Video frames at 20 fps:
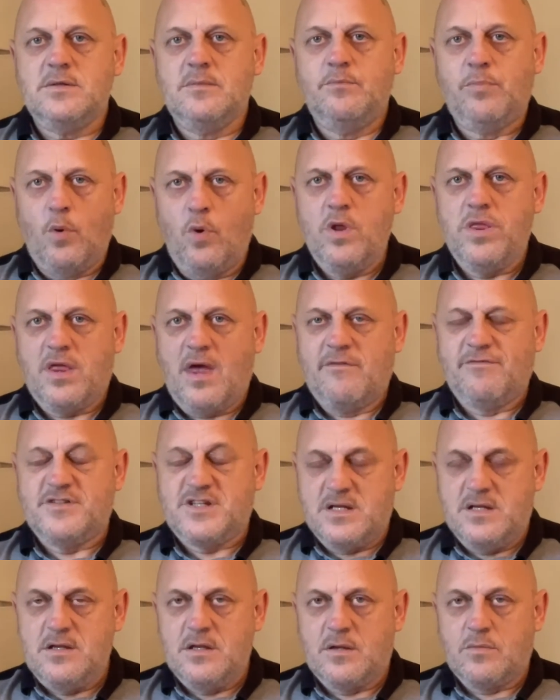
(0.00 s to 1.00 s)
Both, I've
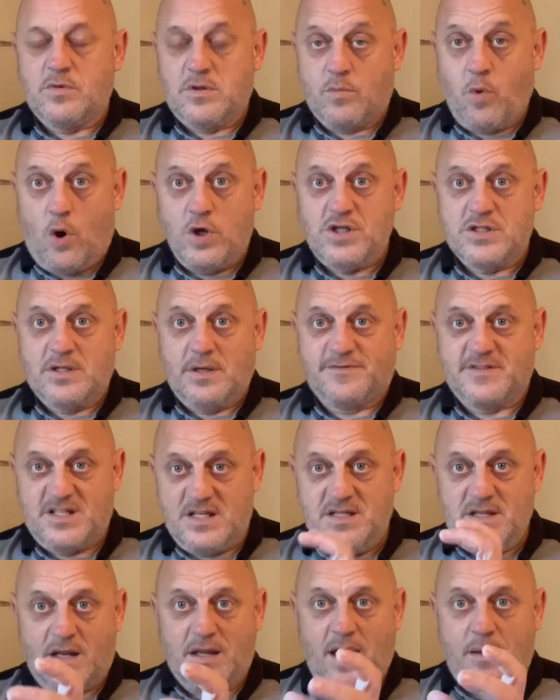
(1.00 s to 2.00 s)
seen
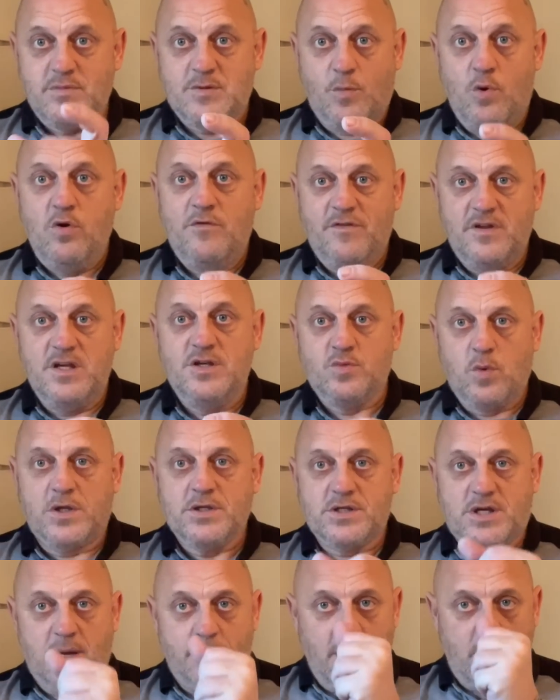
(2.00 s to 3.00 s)
their lips move and these words
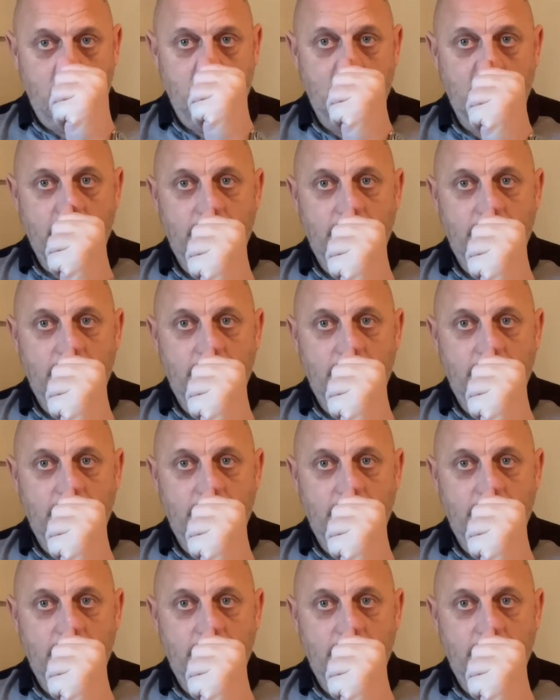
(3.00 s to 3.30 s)
come out,